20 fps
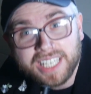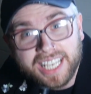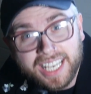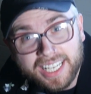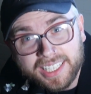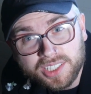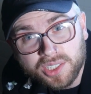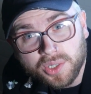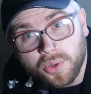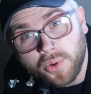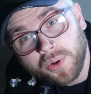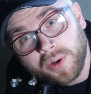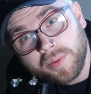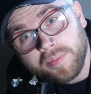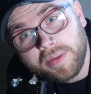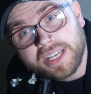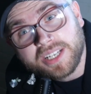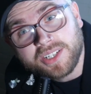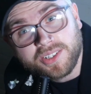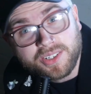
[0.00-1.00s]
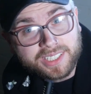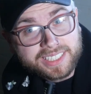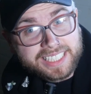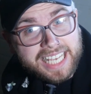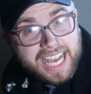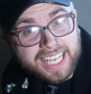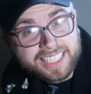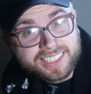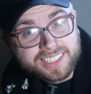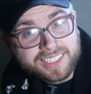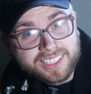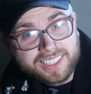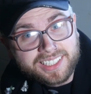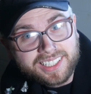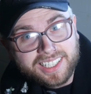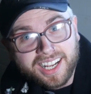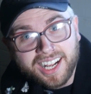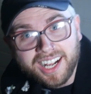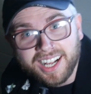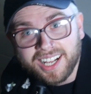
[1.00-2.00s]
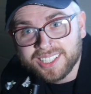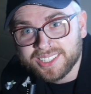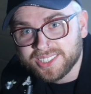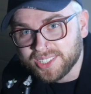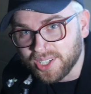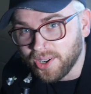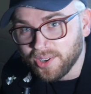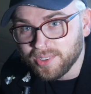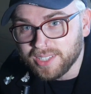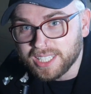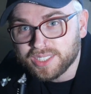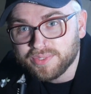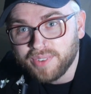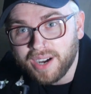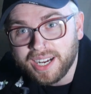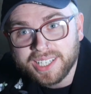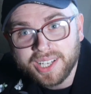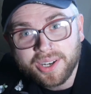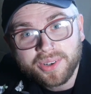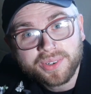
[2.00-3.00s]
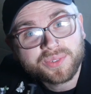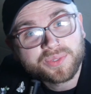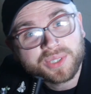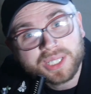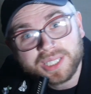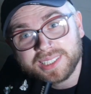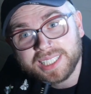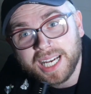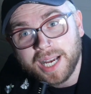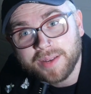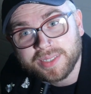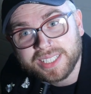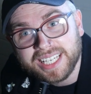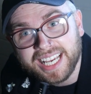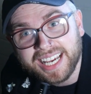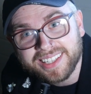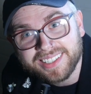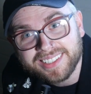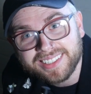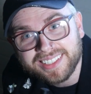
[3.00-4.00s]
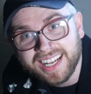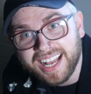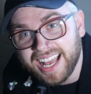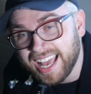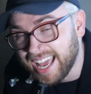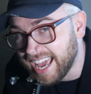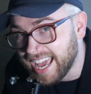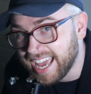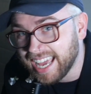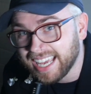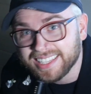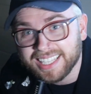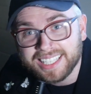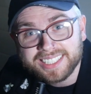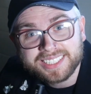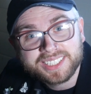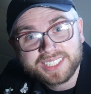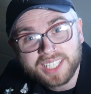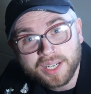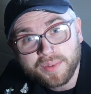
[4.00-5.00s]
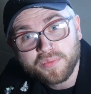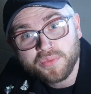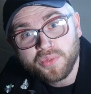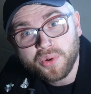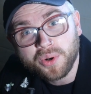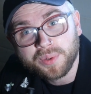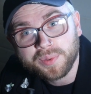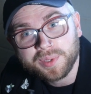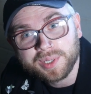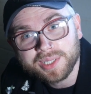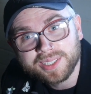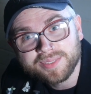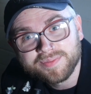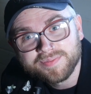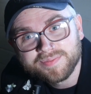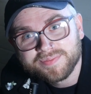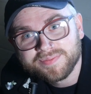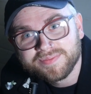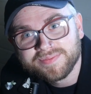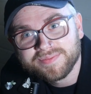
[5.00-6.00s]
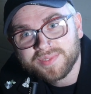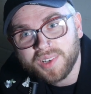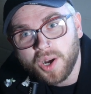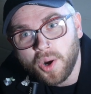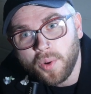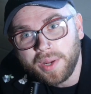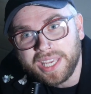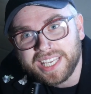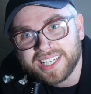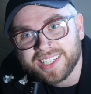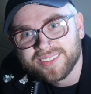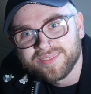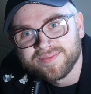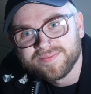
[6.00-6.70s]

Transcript: hit or a major disaster. So let's find out in real time together, and let's jump forward a week.